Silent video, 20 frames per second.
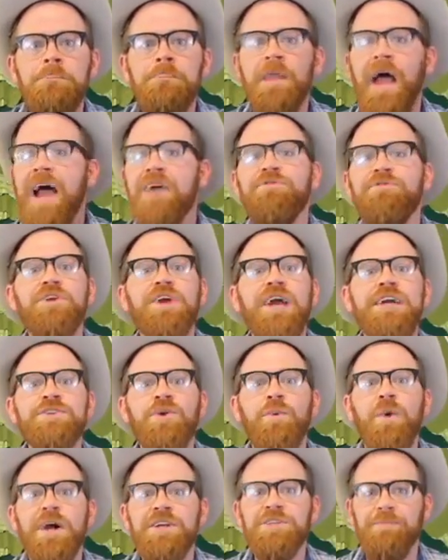I forgot to
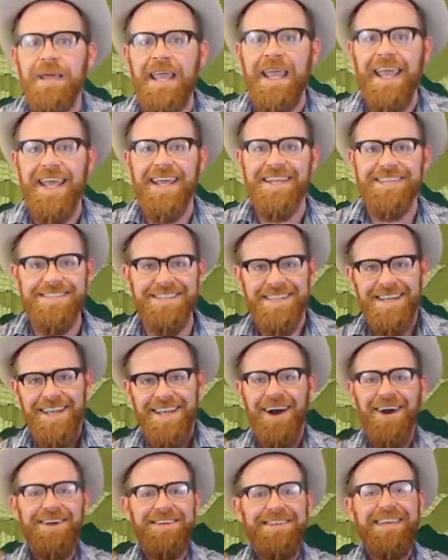wash my hands.
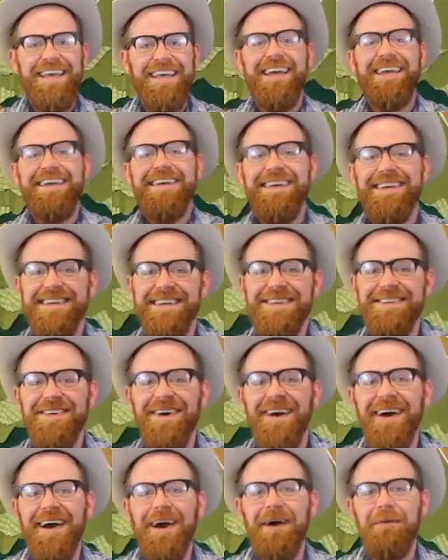Okay, can you
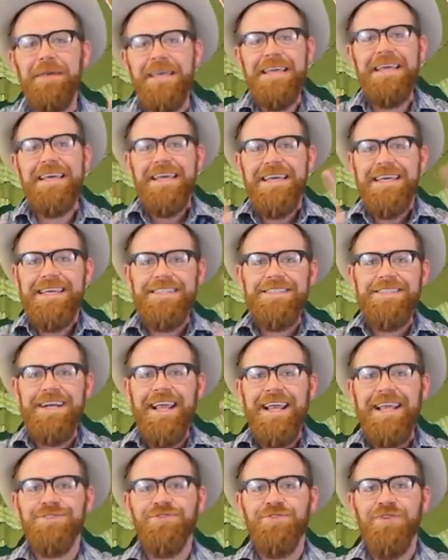all help me? Get your
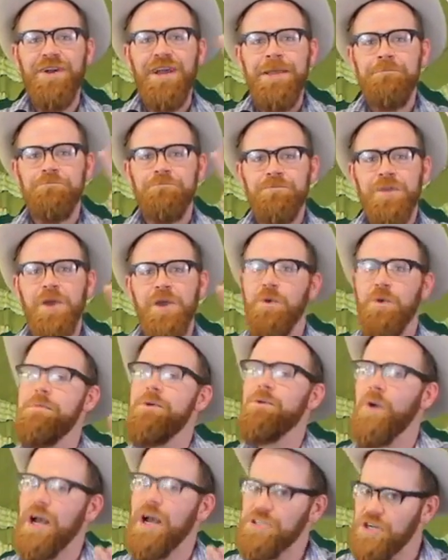hands free. We've
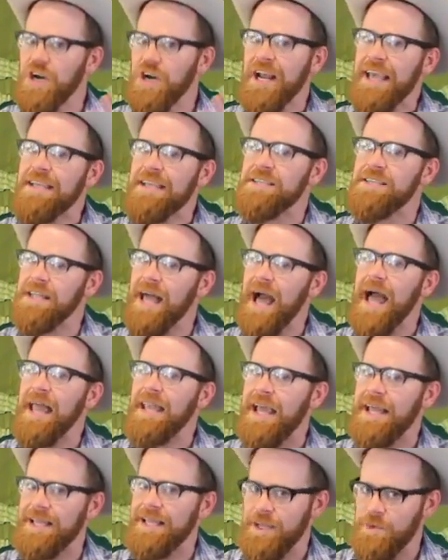been washing our hands a lot
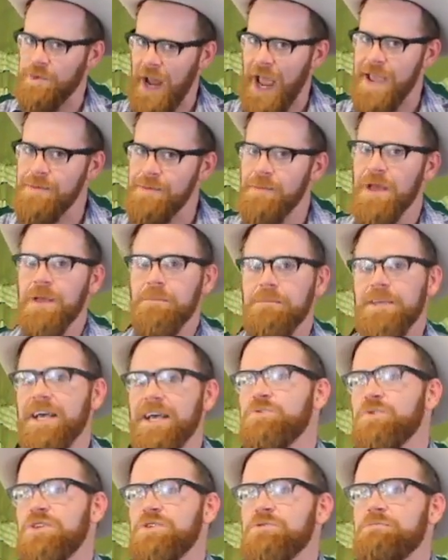lately, right?
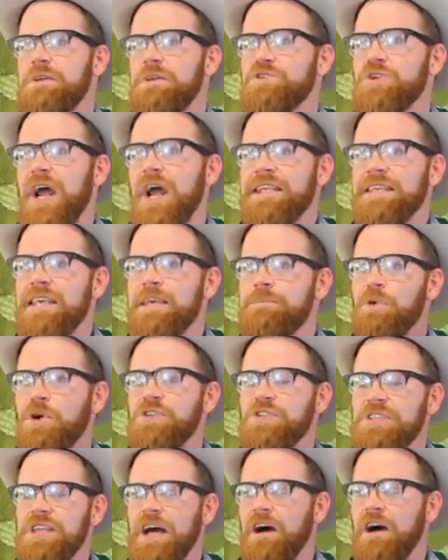Because we've been trying to keep
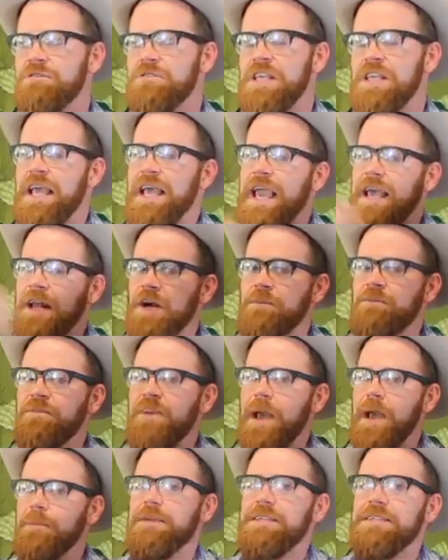ourselves and our
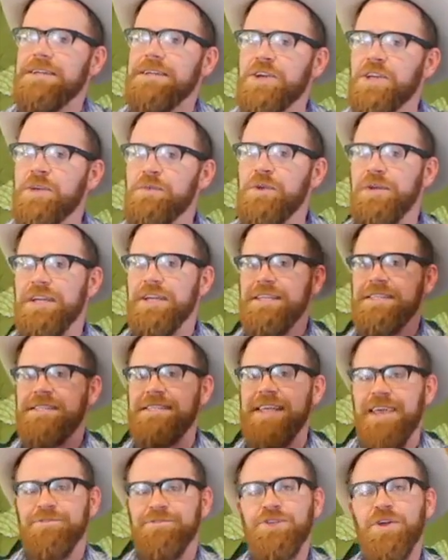families and our communities
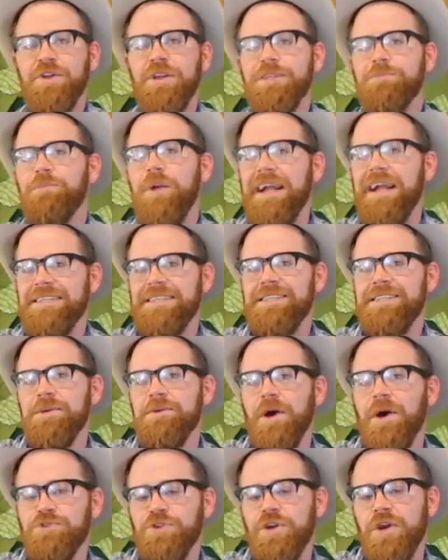safe. So let's practice. Here we
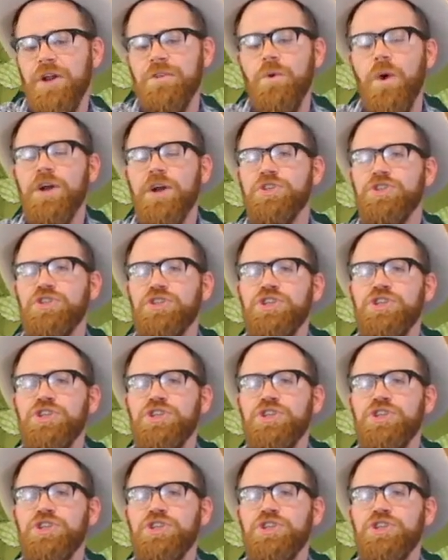go. Turn on the water.